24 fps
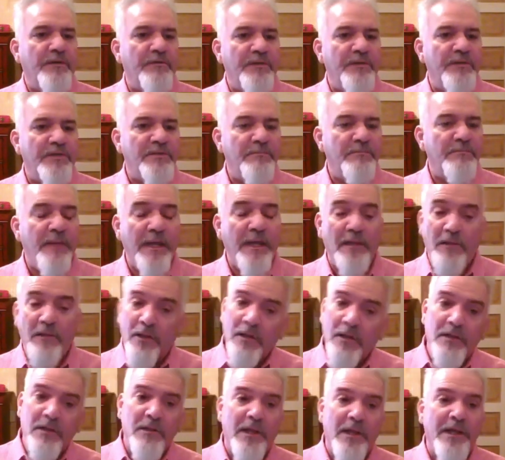this may
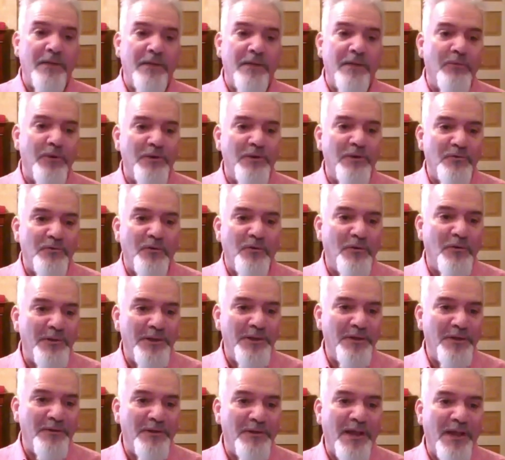look like we're
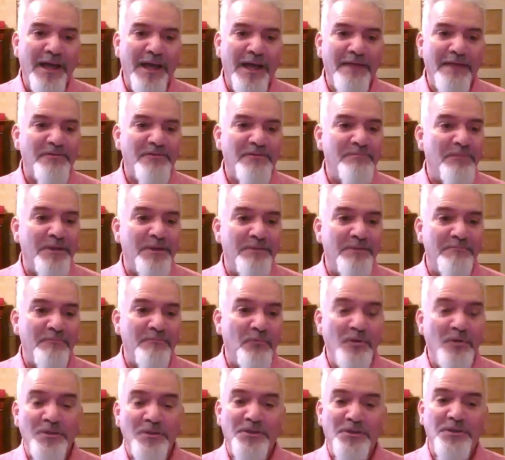controlling your lives, but
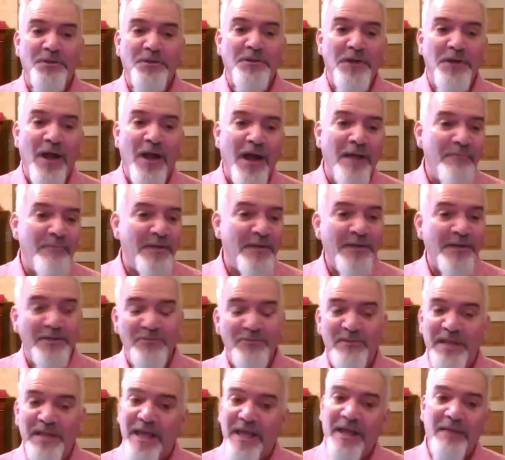we're sure not, because
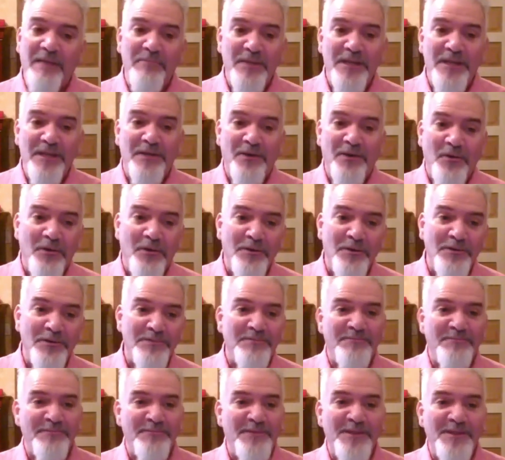we can't be a cult.
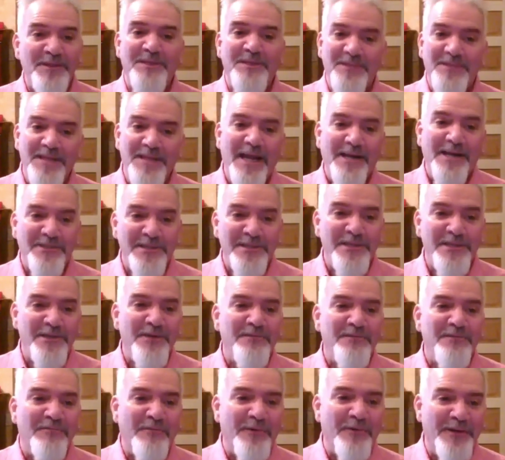This is actually
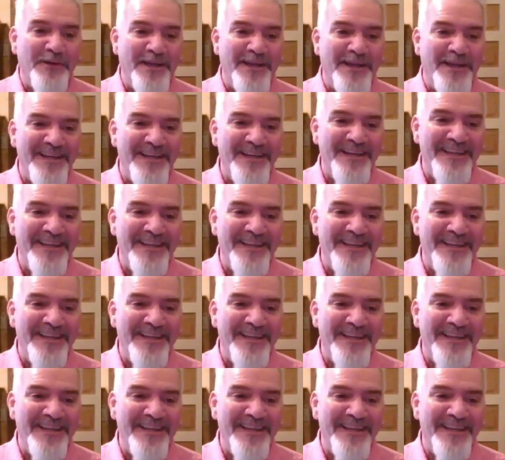good for you.